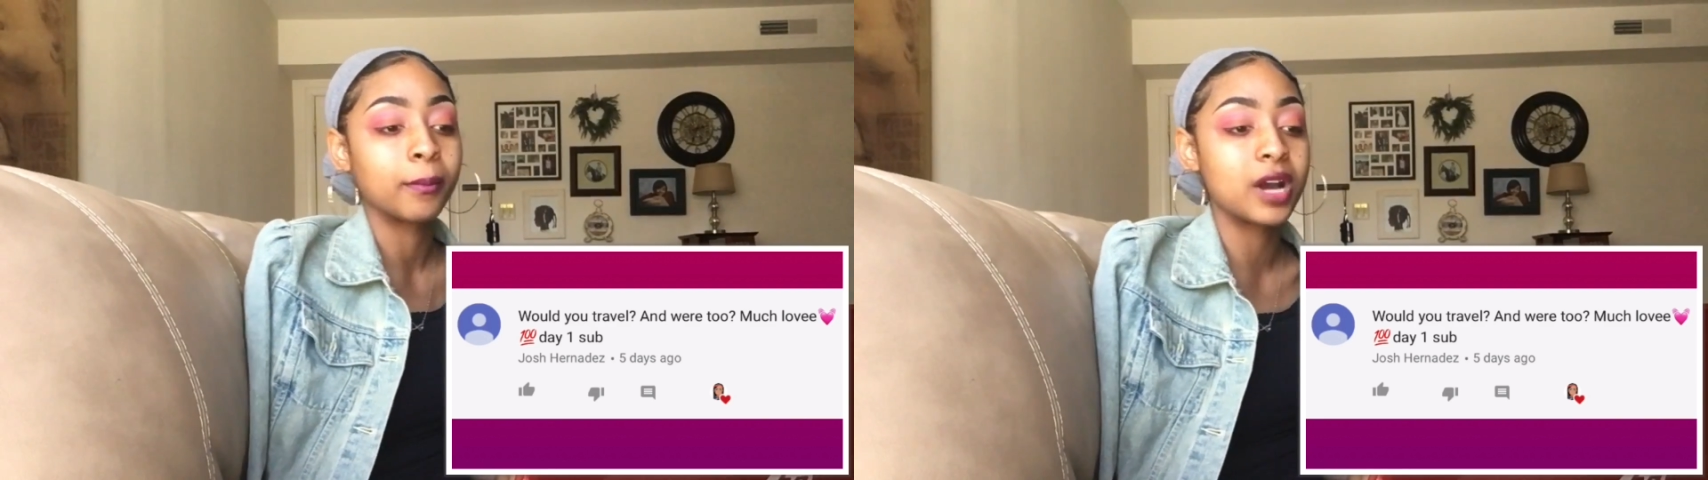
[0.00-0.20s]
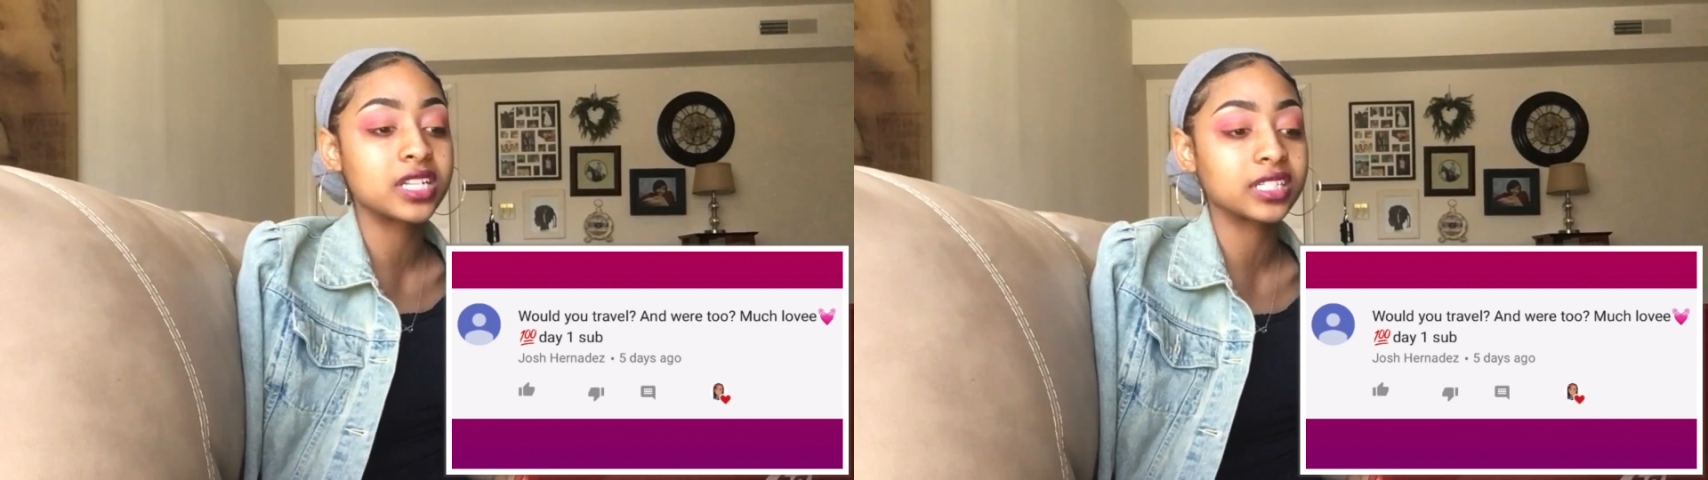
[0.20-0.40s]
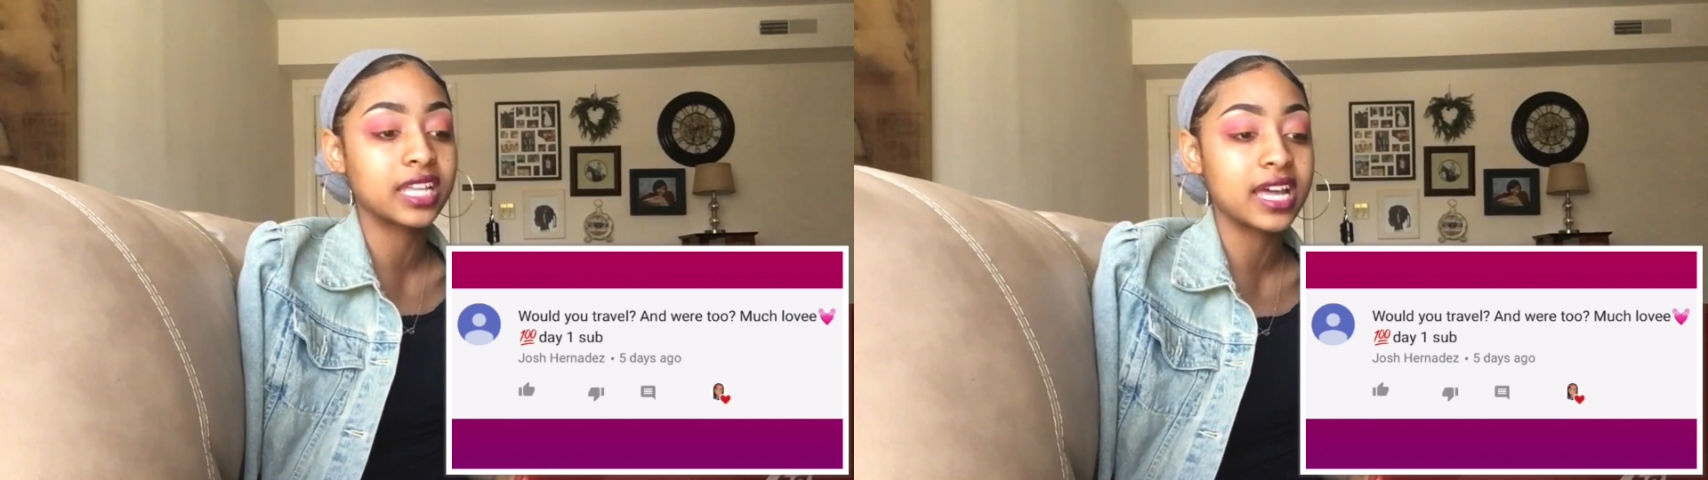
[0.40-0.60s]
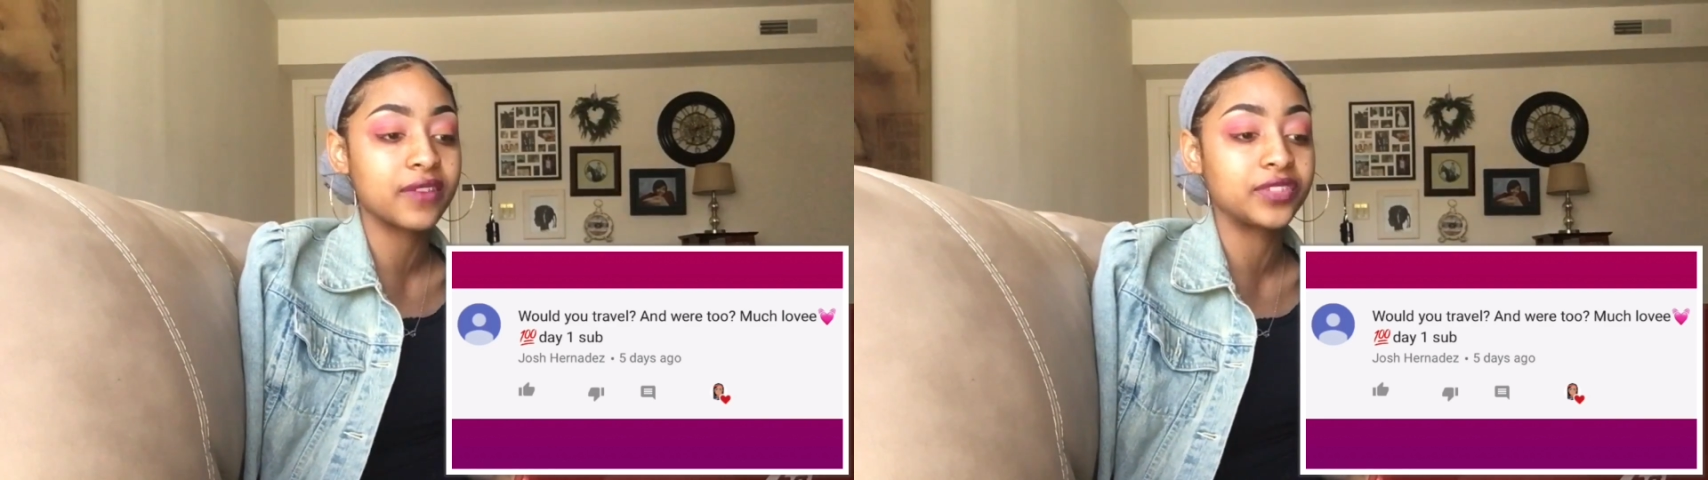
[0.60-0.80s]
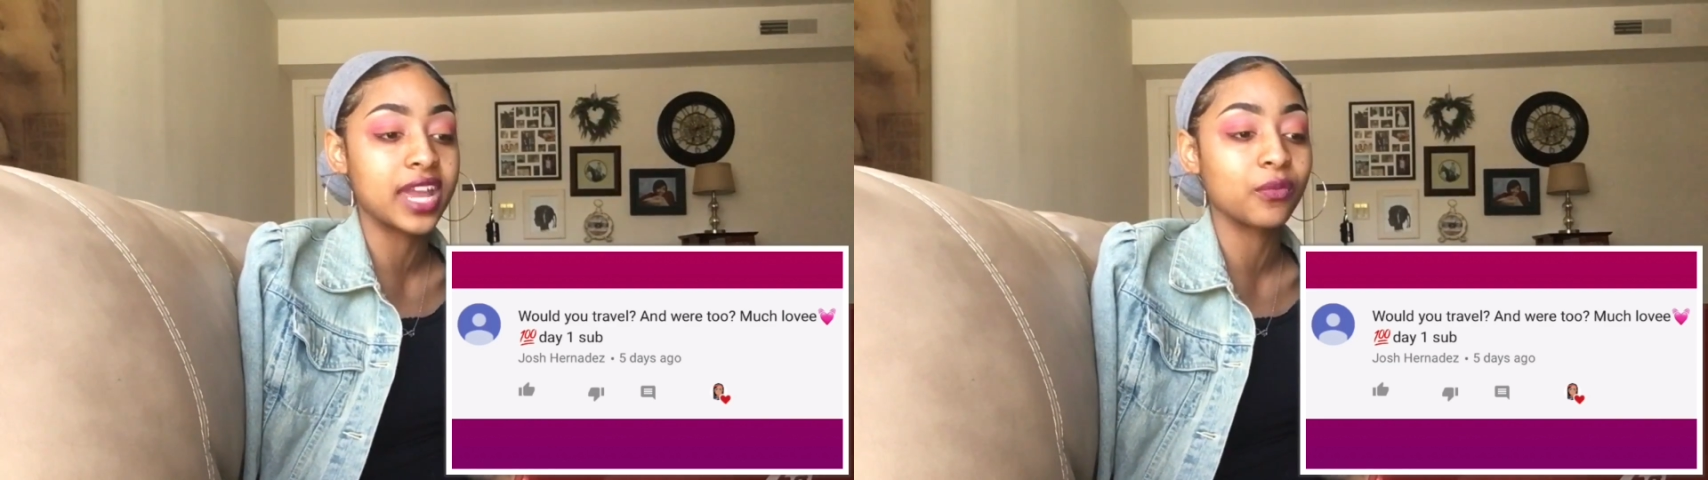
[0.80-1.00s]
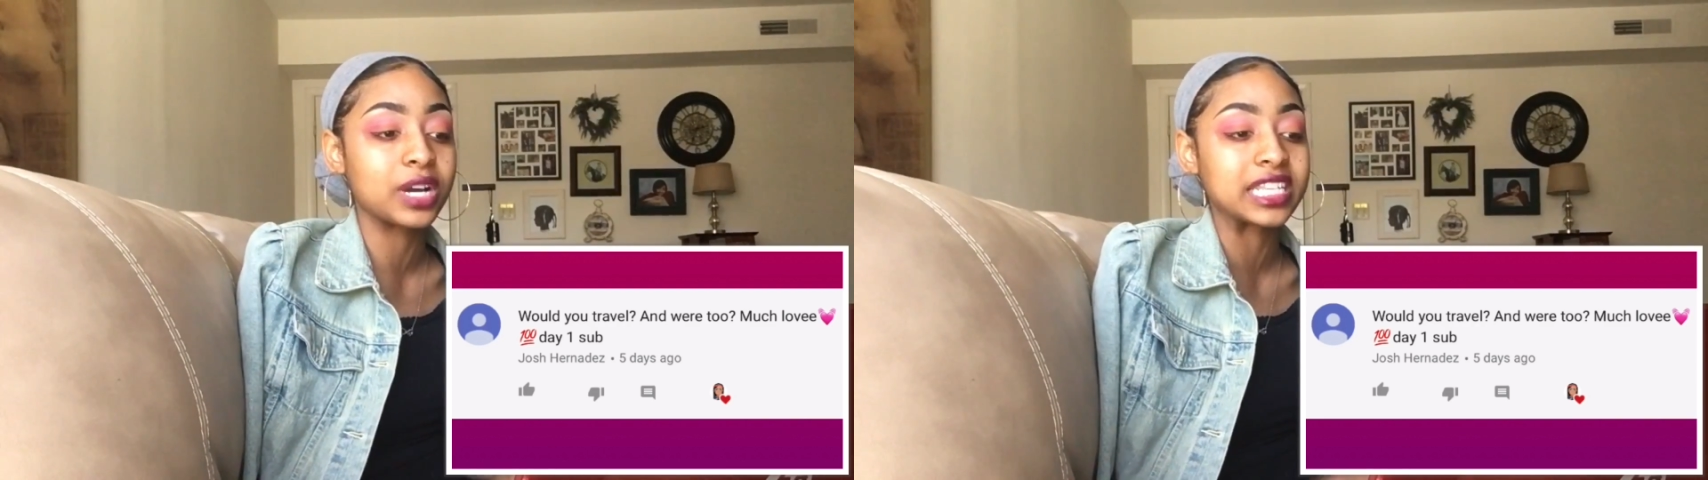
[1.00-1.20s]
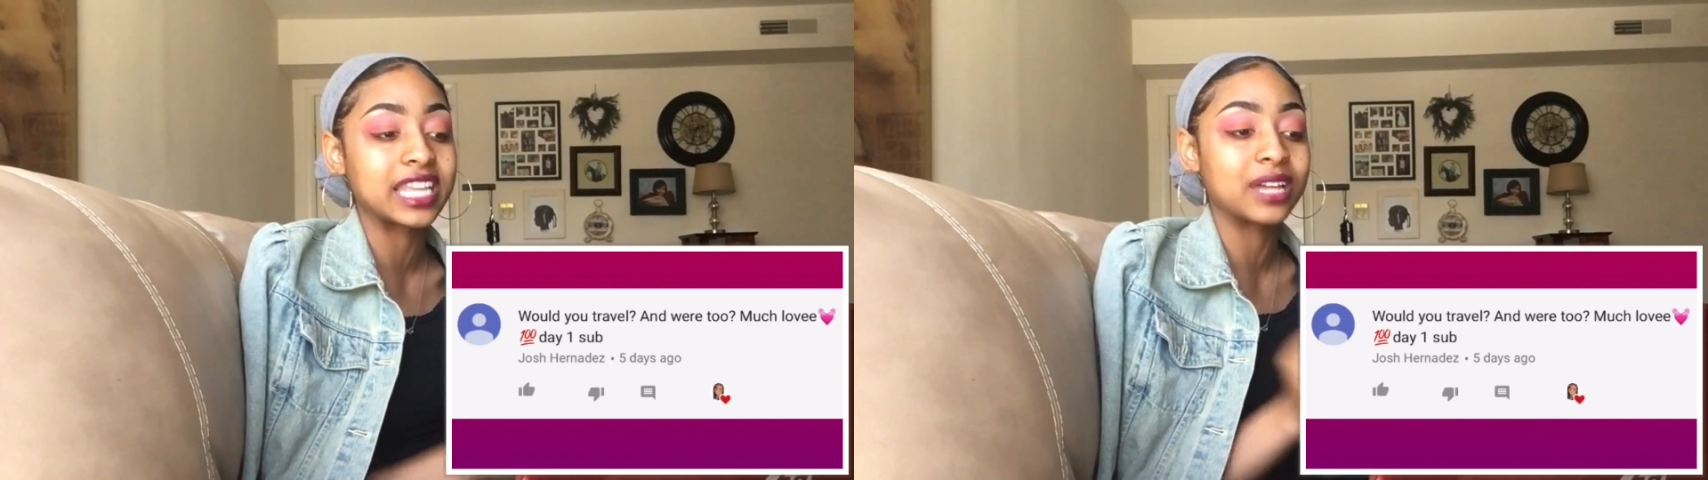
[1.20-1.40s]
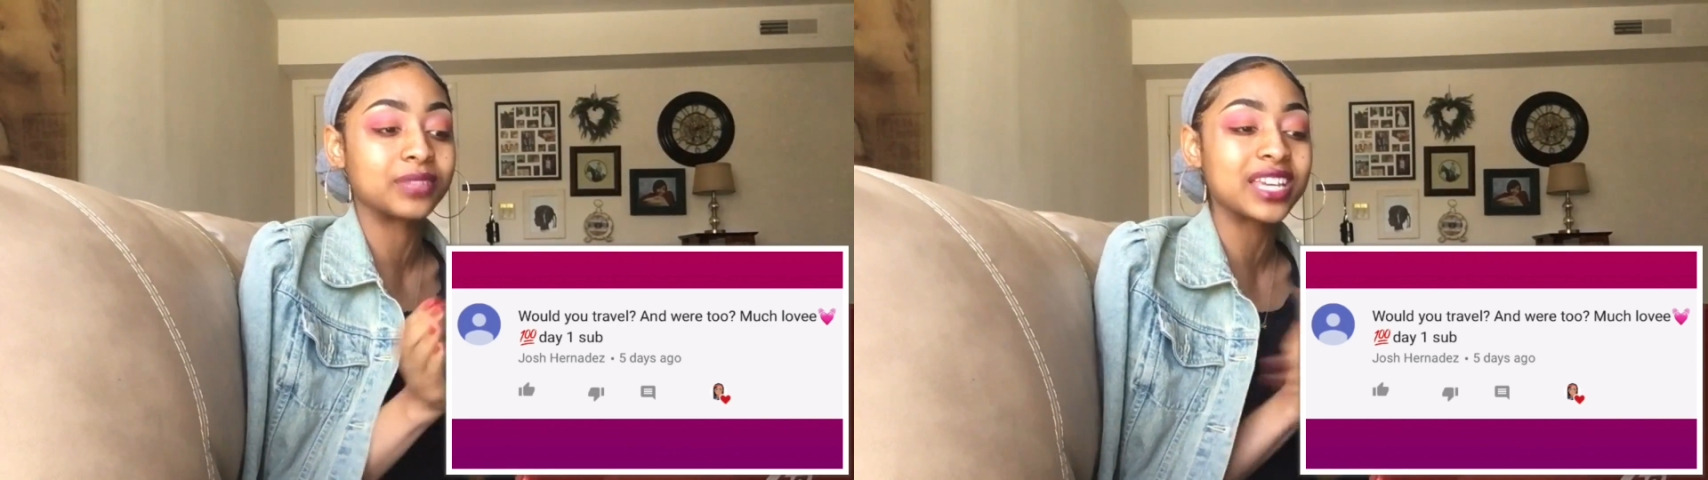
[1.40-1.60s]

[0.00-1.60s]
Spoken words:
Much love, day one sub.